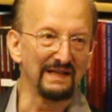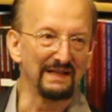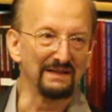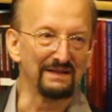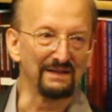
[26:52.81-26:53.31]

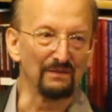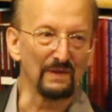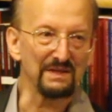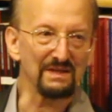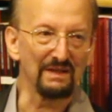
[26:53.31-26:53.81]
in the
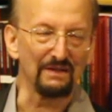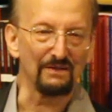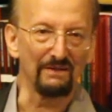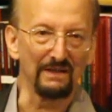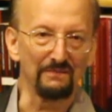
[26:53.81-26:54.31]
West
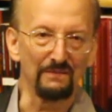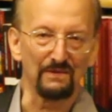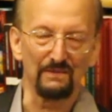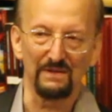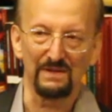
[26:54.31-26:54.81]
Country,
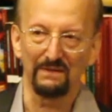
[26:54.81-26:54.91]
which was